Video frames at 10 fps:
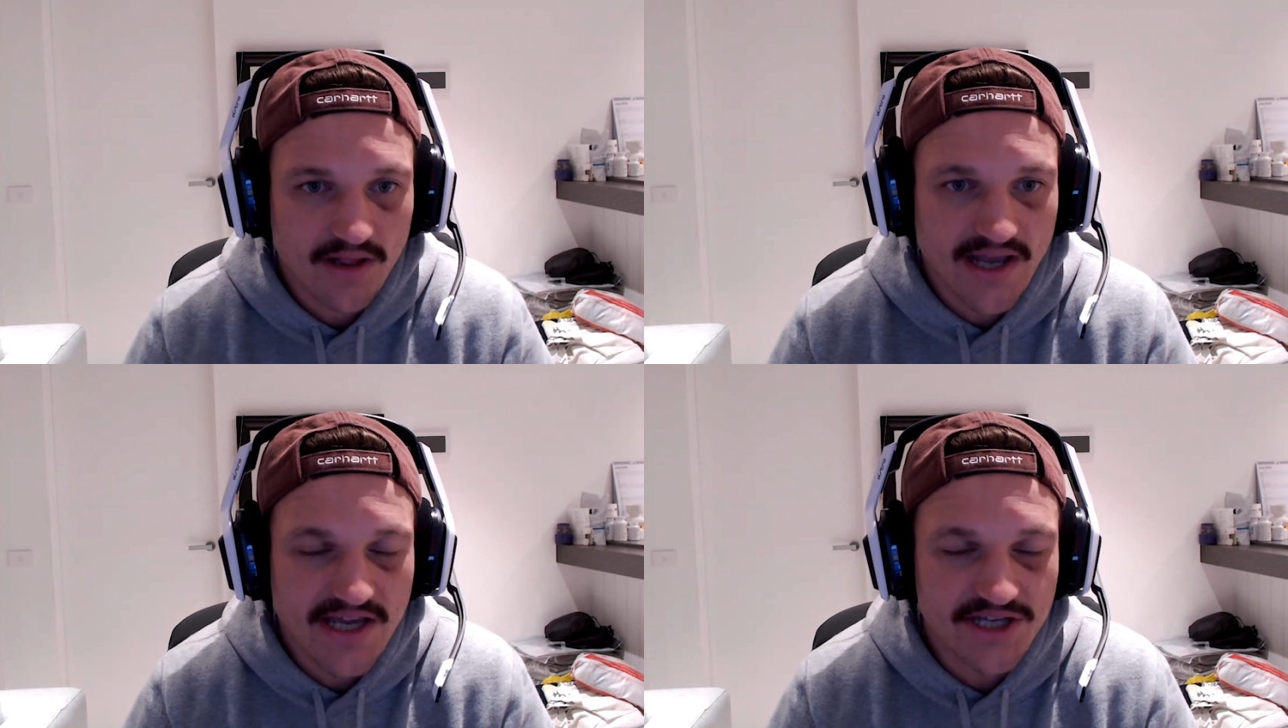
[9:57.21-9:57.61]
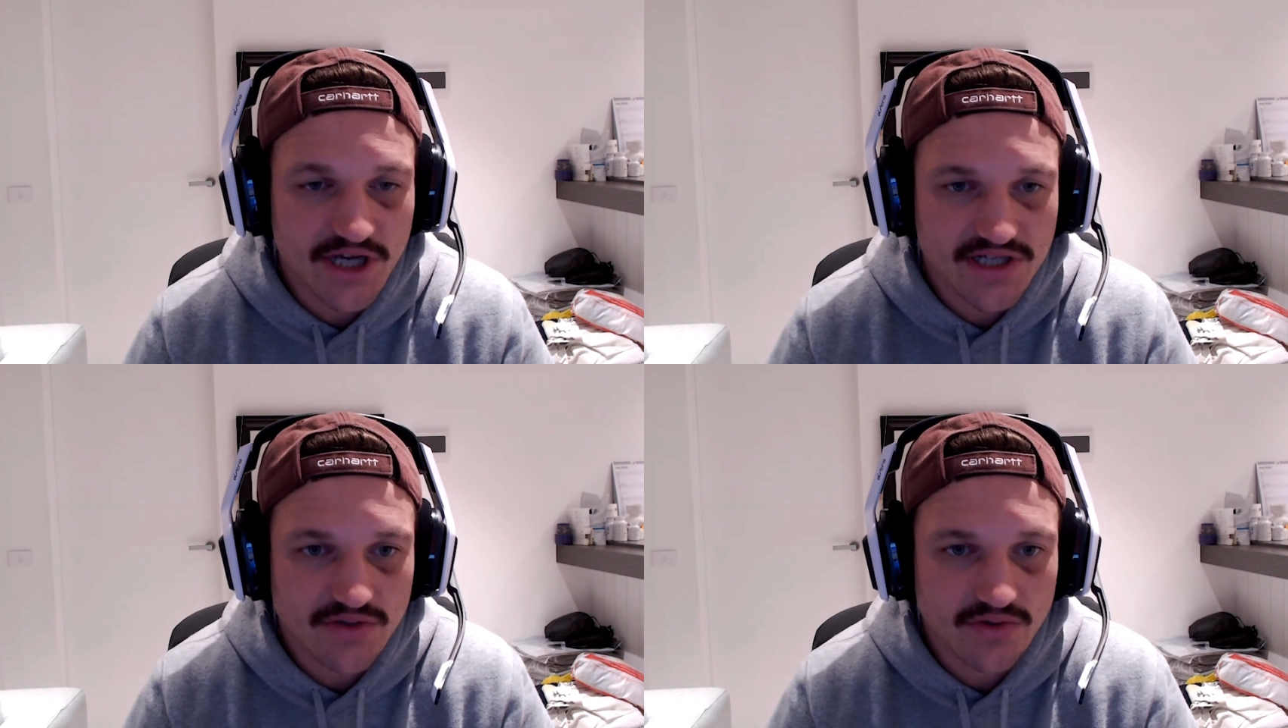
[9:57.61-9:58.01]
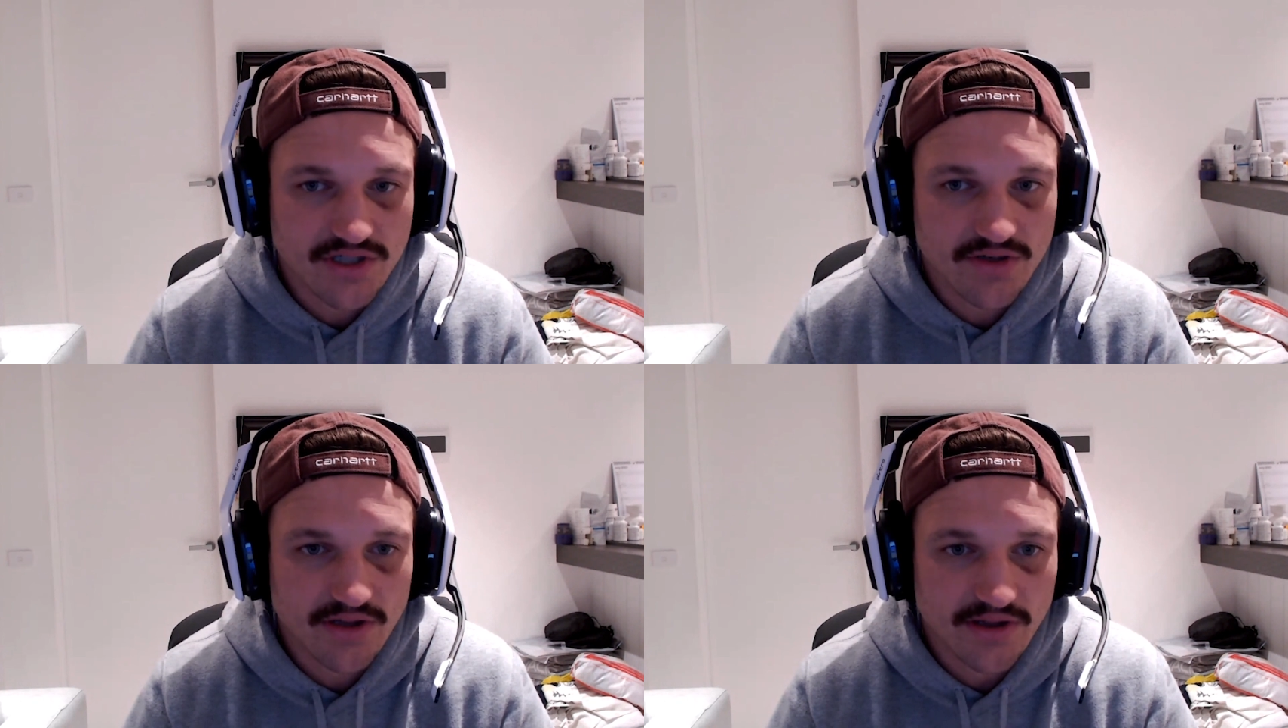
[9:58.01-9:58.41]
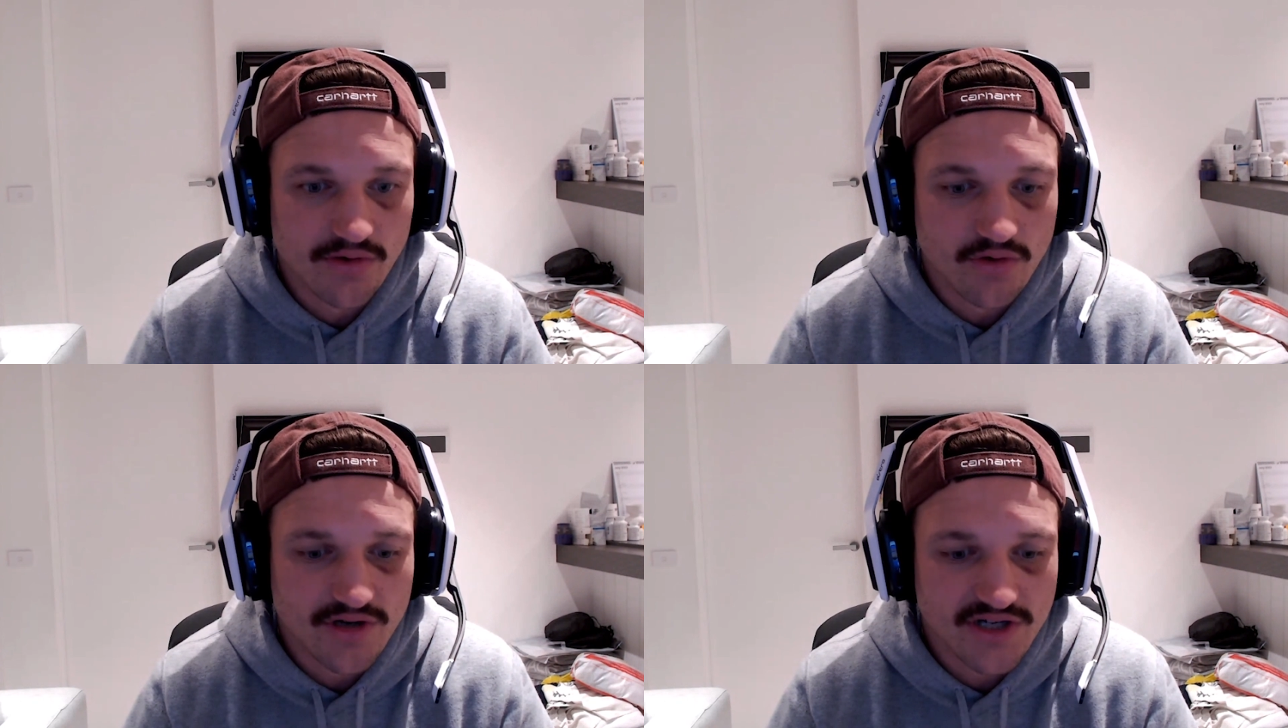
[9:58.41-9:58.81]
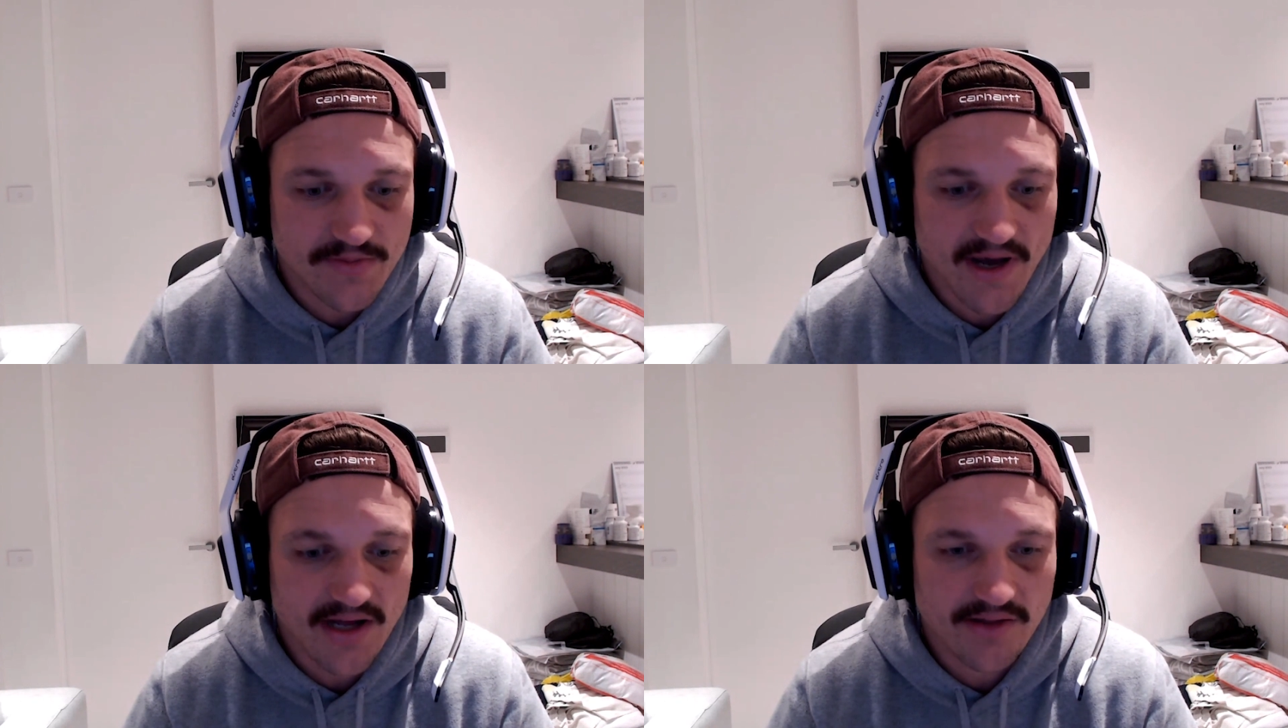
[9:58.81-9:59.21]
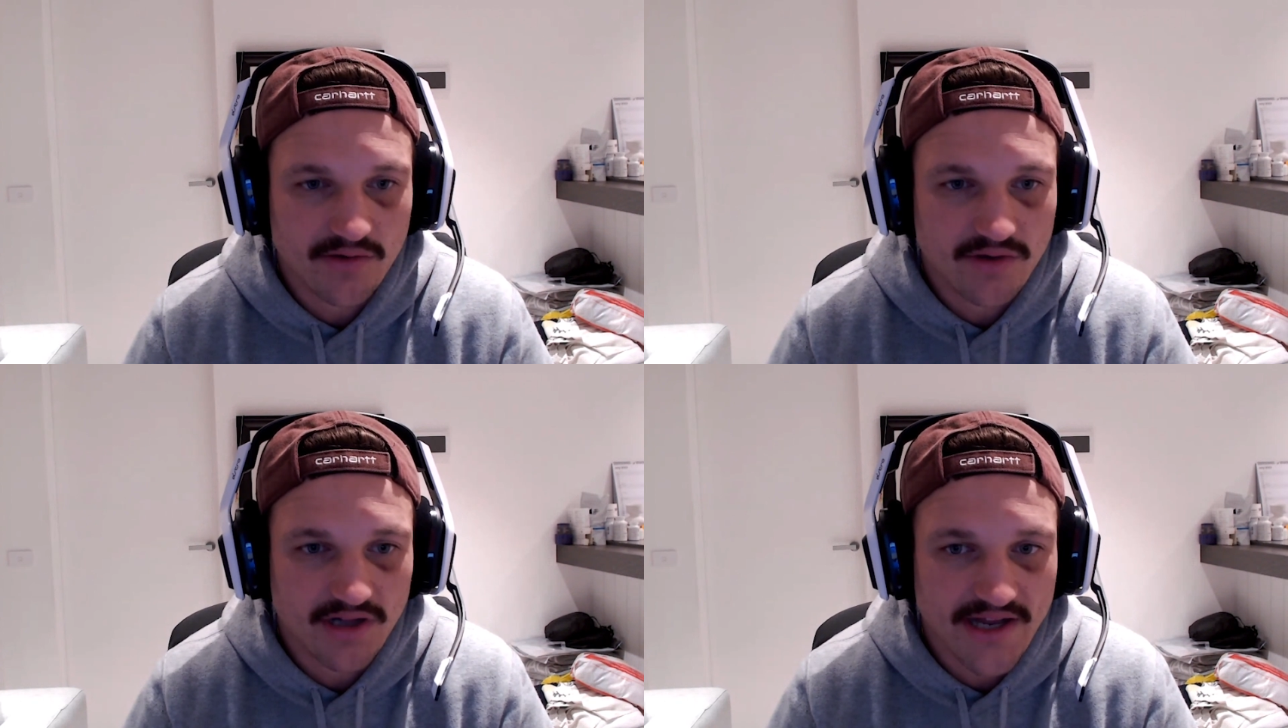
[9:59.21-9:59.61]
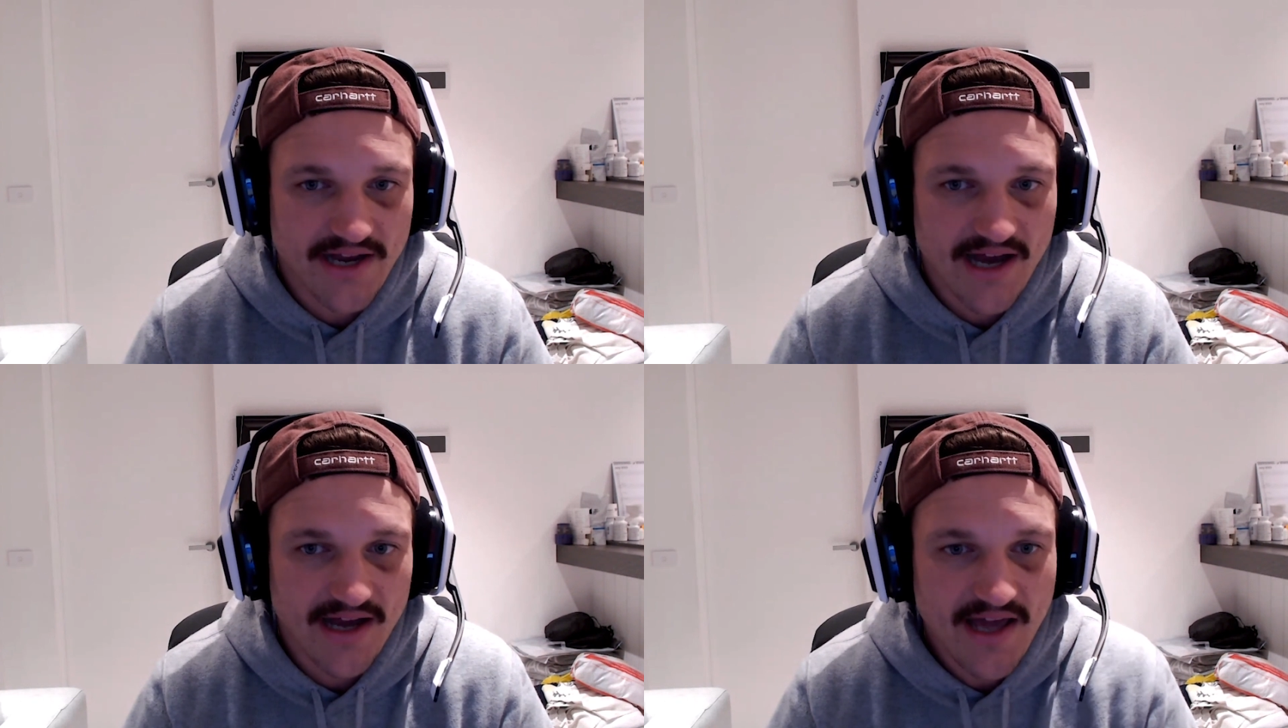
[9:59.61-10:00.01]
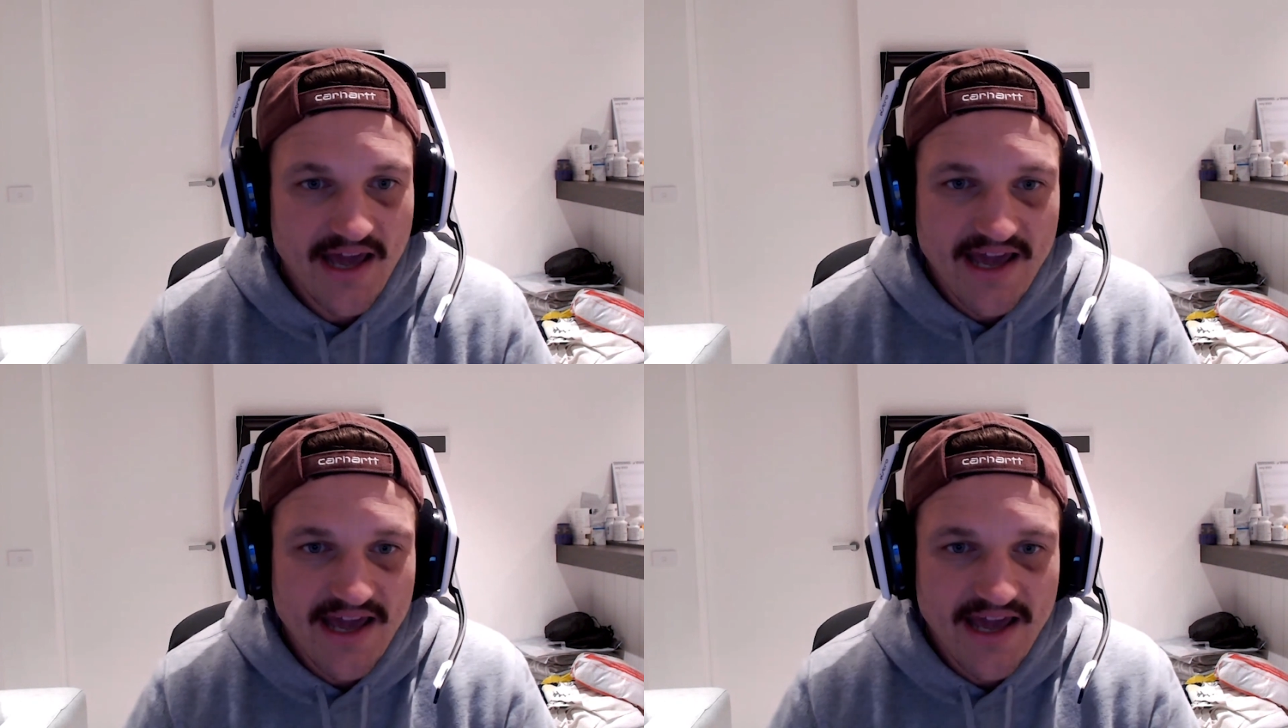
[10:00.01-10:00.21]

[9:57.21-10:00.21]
Like, he just looked a little crisper, a little cleaner.